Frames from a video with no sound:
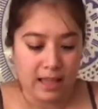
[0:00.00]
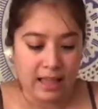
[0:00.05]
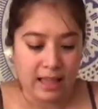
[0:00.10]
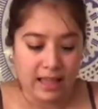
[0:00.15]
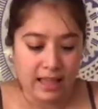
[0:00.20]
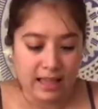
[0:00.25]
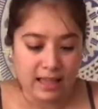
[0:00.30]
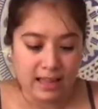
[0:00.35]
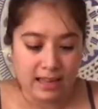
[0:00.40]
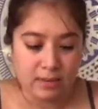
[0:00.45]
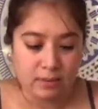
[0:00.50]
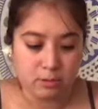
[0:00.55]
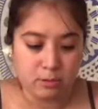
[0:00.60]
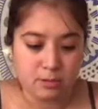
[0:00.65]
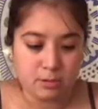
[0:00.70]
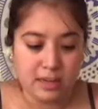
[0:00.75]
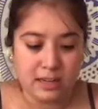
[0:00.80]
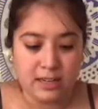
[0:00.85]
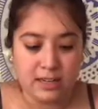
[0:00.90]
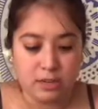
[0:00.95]
And
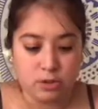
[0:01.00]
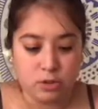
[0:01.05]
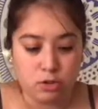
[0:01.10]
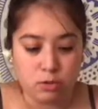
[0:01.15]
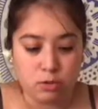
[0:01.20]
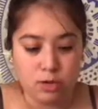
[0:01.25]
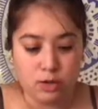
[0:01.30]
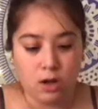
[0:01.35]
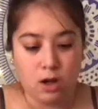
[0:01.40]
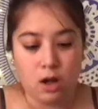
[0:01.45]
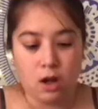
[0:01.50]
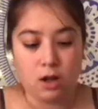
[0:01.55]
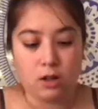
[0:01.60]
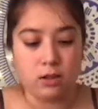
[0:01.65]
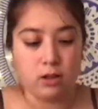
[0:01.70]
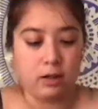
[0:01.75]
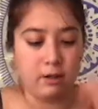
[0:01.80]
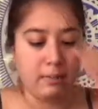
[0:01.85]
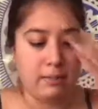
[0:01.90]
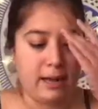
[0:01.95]
was made into a
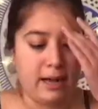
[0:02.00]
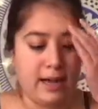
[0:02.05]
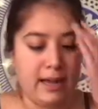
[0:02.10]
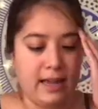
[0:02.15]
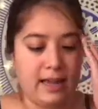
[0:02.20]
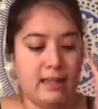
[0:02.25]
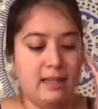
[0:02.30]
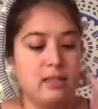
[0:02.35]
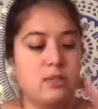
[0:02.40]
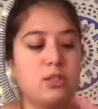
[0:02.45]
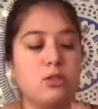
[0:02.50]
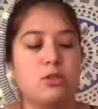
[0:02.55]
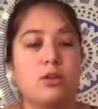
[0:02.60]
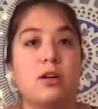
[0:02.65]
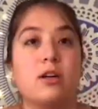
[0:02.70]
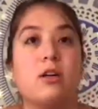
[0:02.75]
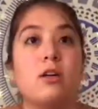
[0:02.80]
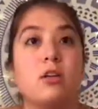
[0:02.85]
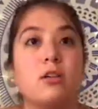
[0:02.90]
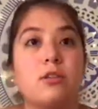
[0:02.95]
collar by a
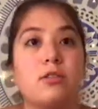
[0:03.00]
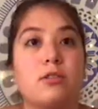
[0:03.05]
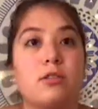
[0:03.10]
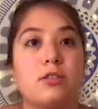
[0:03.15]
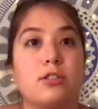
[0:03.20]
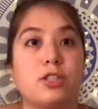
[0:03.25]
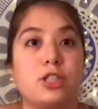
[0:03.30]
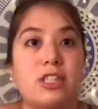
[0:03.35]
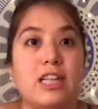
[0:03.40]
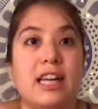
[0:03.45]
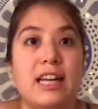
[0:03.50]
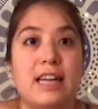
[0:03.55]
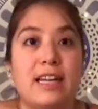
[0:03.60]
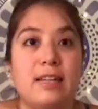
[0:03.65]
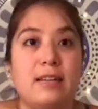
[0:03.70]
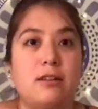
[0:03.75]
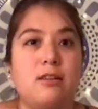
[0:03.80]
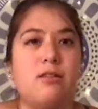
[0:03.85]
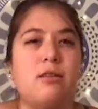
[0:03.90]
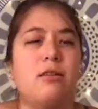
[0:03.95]
store called Crochet